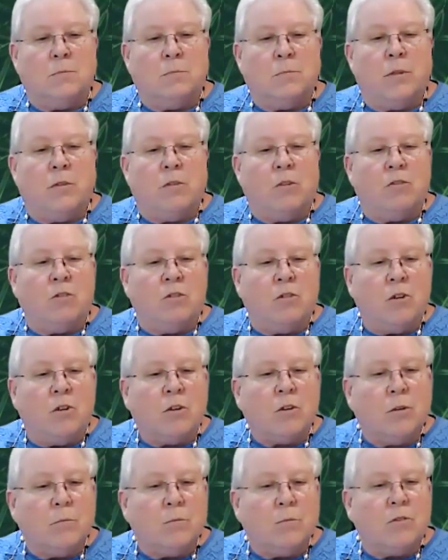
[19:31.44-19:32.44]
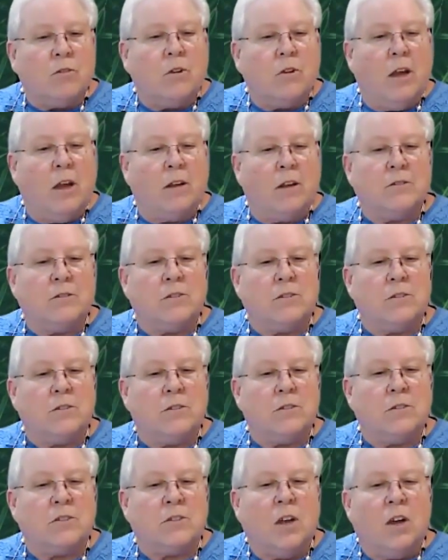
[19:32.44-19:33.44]
but the
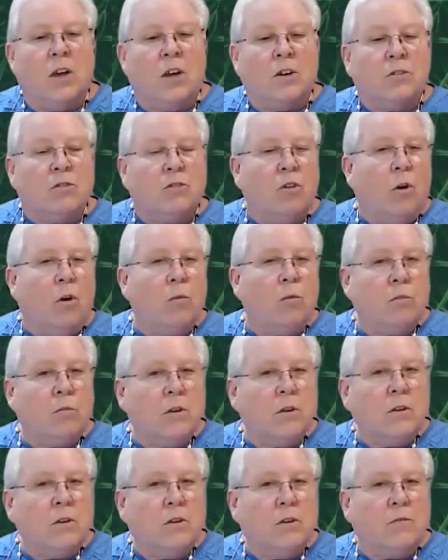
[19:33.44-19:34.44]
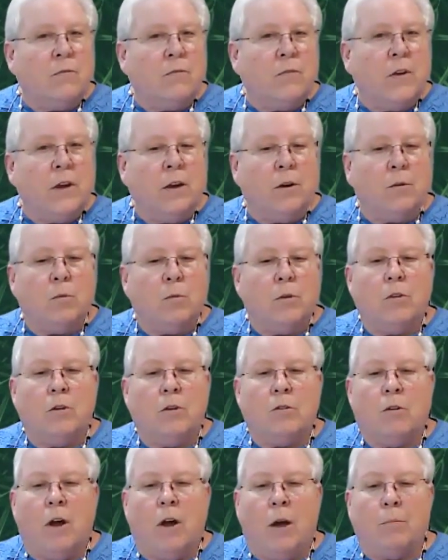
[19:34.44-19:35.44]
circumstances don't interfere with
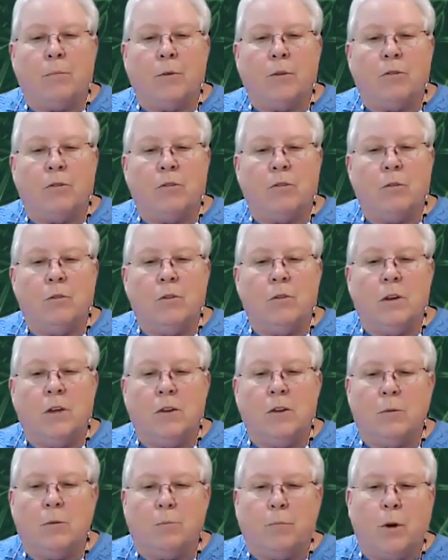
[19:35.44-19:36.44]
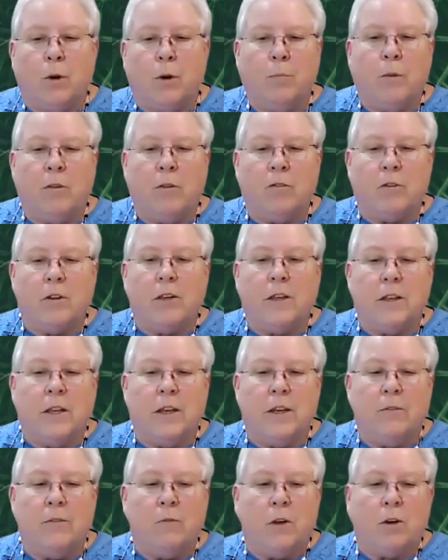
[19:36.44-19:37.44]
your opportunity to purposely
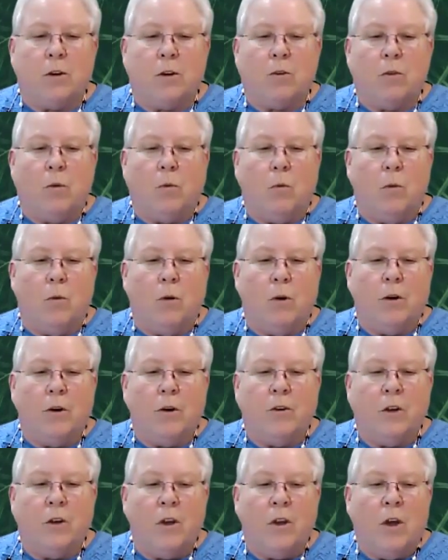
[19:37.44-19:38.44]
live in accord